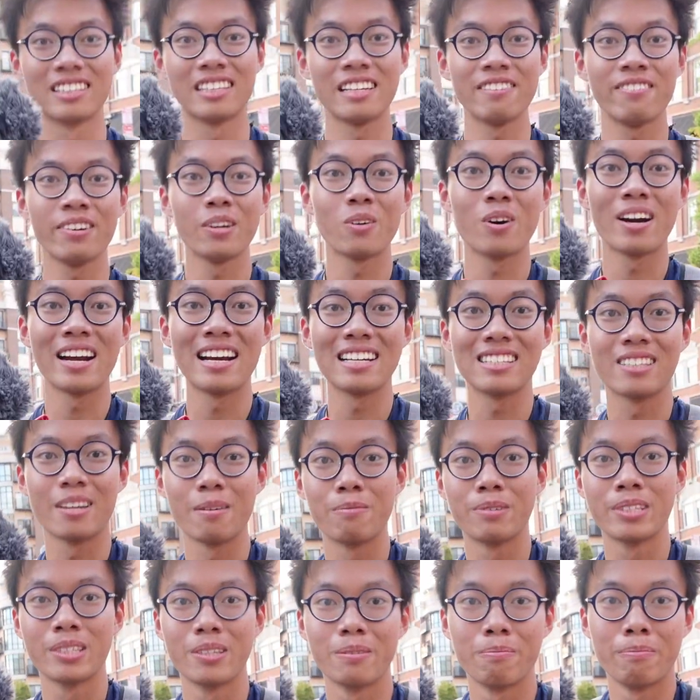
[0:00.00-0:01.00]
Z V one has
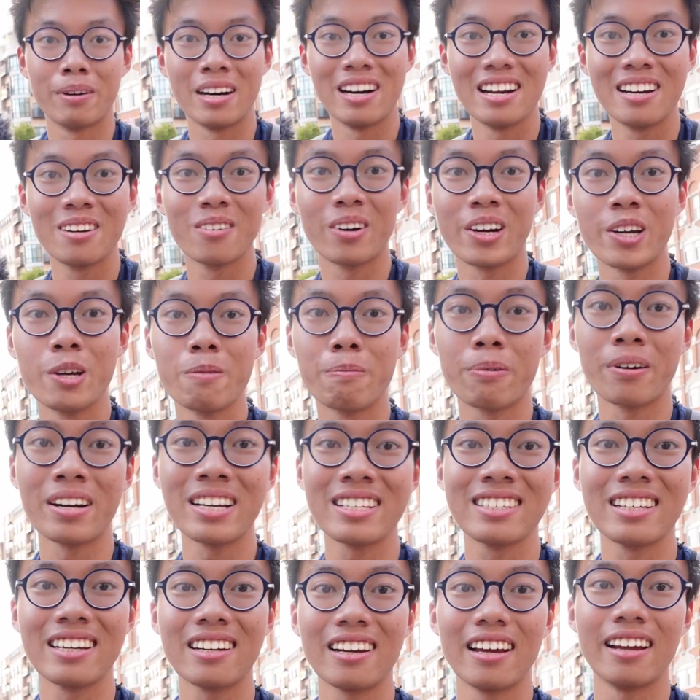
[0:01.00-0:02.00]
this button where you press
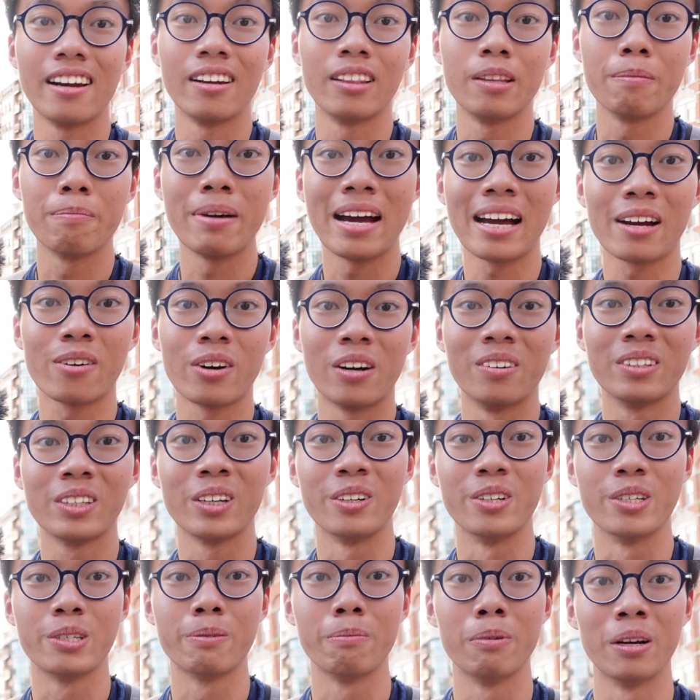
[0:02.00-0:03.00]
it and the yeah. background
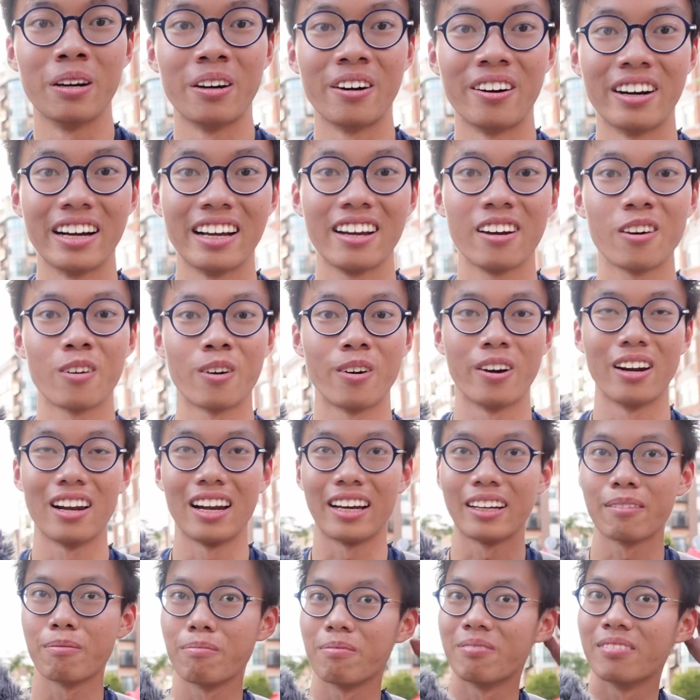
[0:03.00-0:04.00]
turns blurry, or like
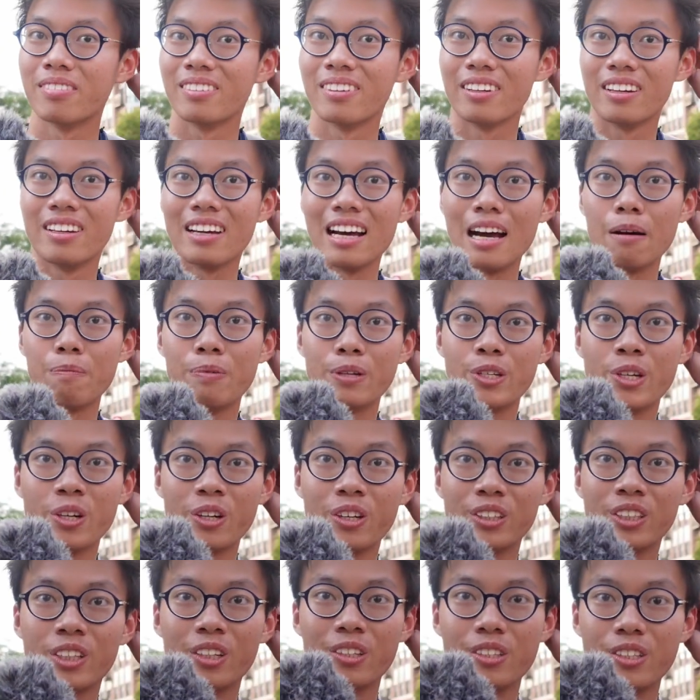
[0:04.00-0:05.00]
aperture
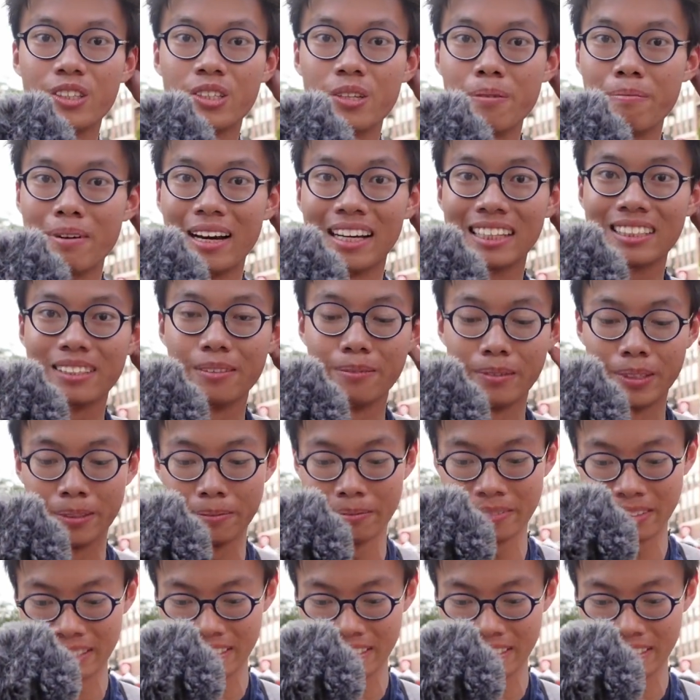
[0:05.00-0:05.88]
turns to maximum.